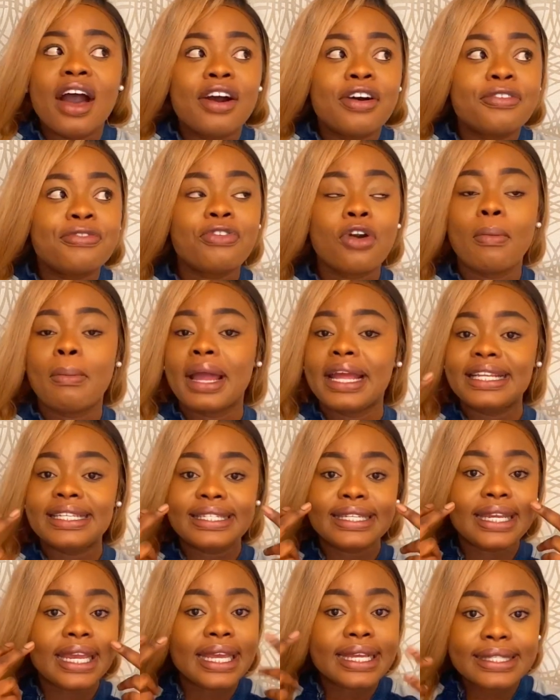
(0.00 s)
from my
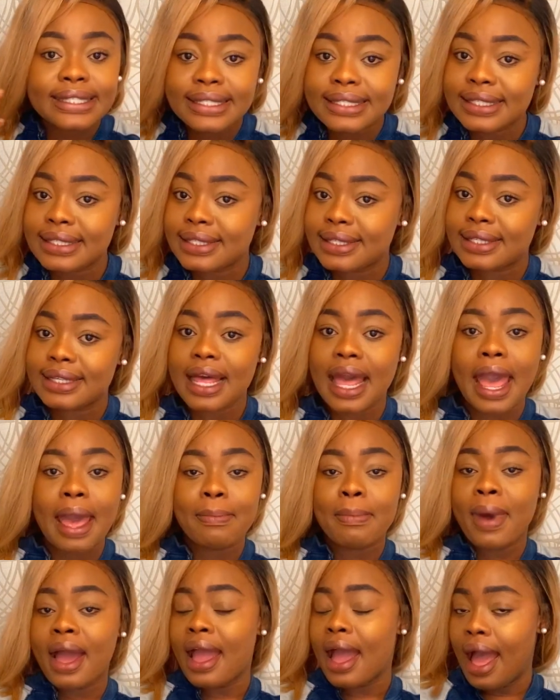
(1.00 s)
cheeks
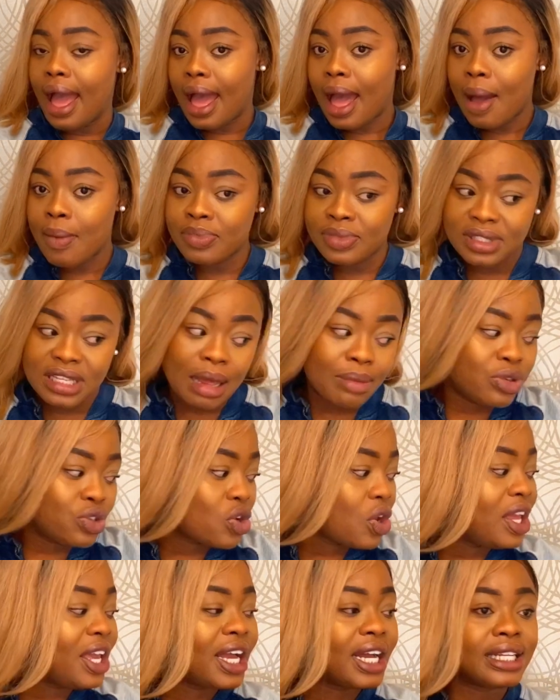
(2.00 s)
and my arms, I'm
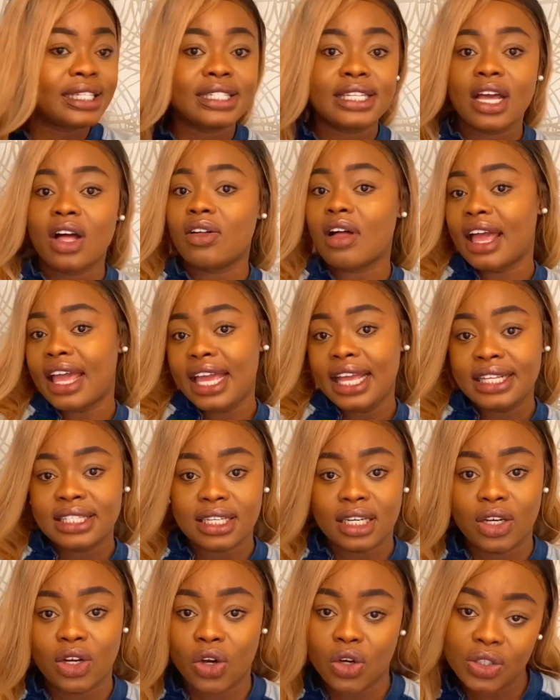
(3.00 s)
sure you can tell I eat
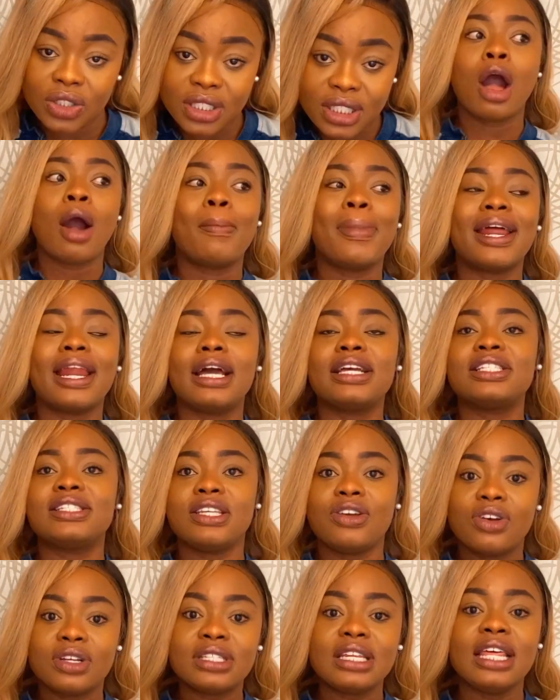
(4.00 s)
a lot, but I
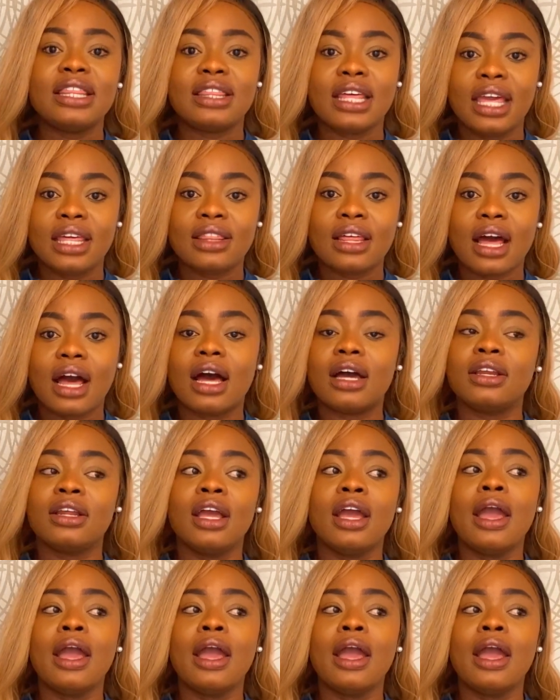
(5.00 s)
seriously think that